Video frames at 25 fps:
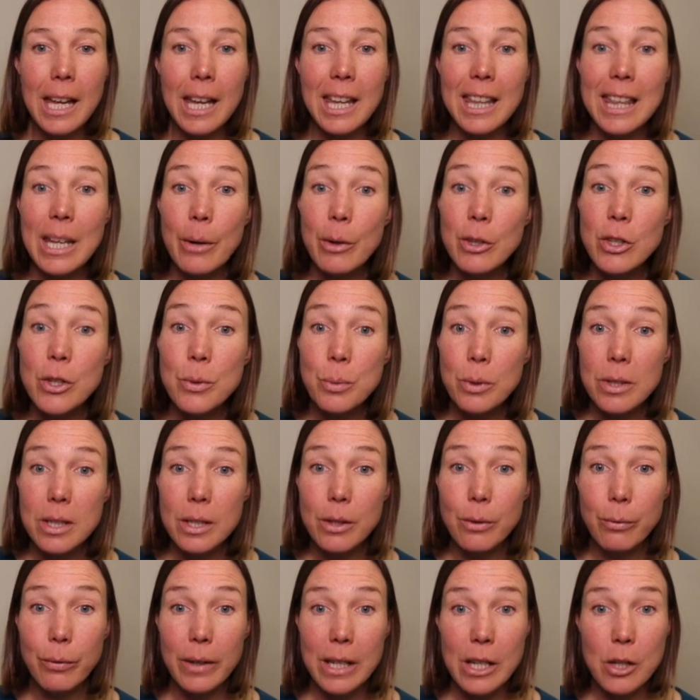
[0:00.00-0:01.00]
Now, I just wanted
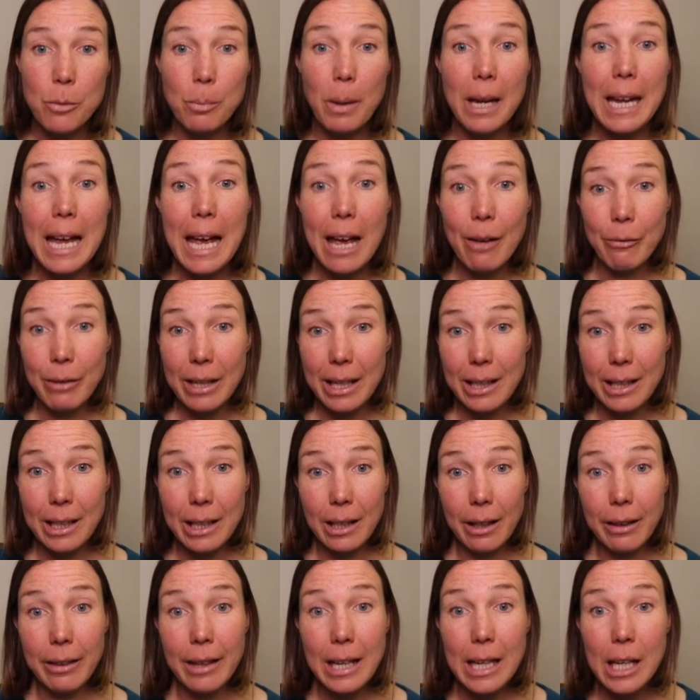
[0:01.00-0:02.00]
to finish by having a
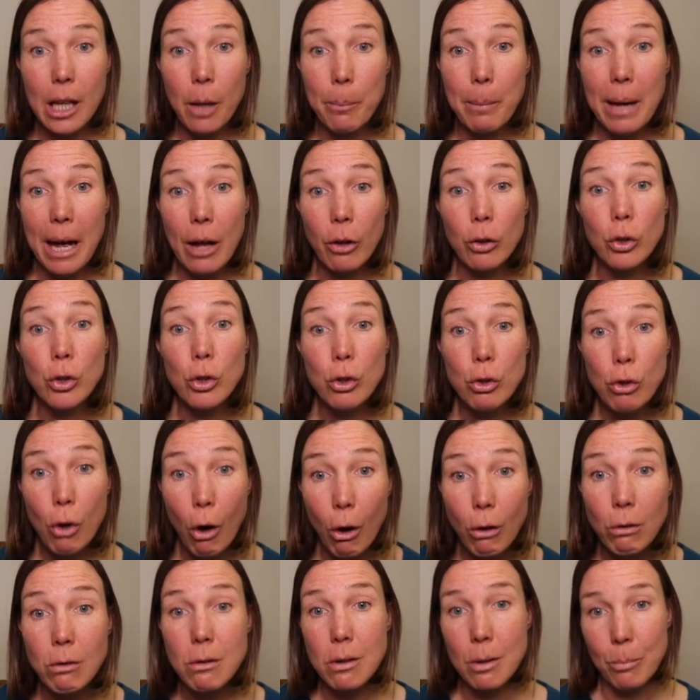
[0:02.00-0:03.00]
little think about
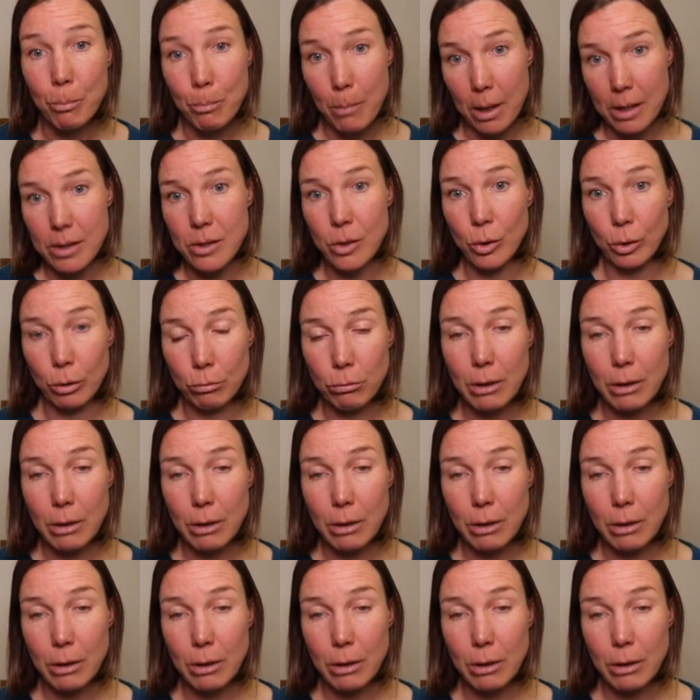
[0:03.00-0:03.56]
non-muscle